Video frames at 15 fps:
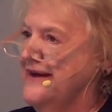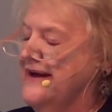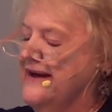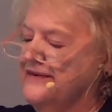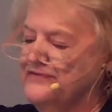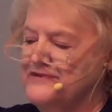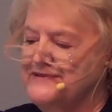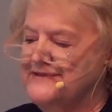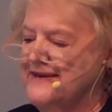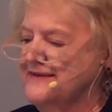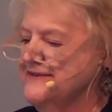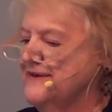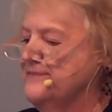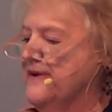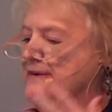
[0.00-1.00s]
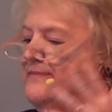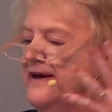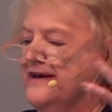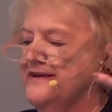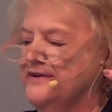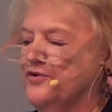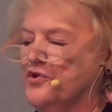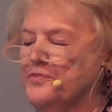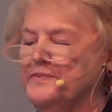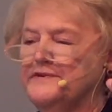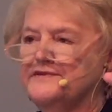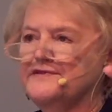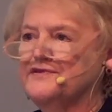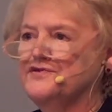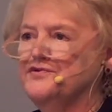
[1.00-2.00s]
Every cell in my body
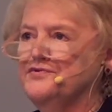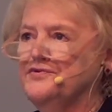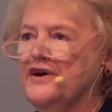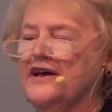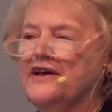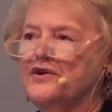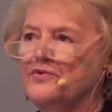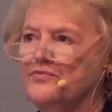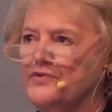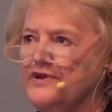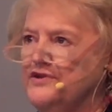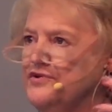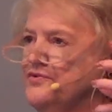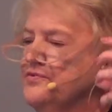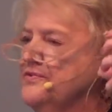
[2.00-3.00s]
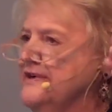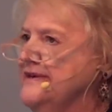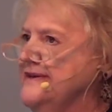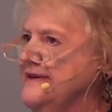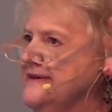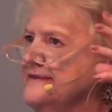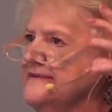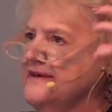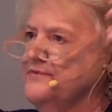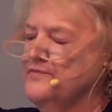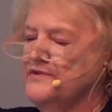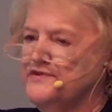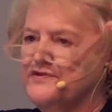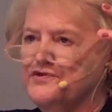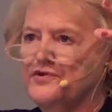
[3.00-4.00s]
opens to renewing, healing,
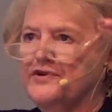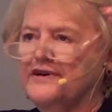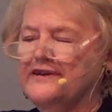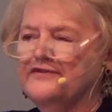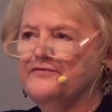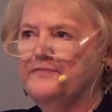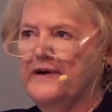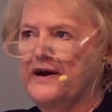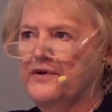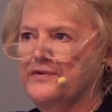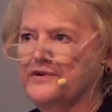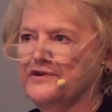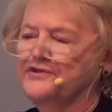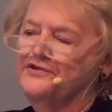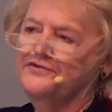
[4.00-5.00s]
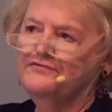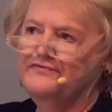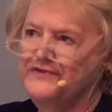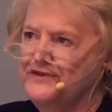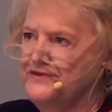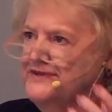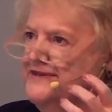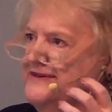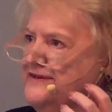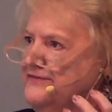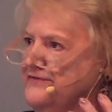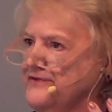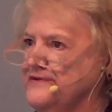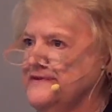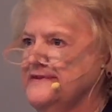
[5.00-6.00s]
restorative power. Do you feel the
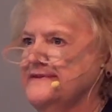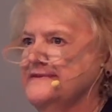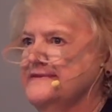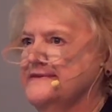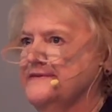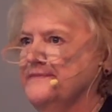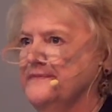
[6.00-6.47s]
difference?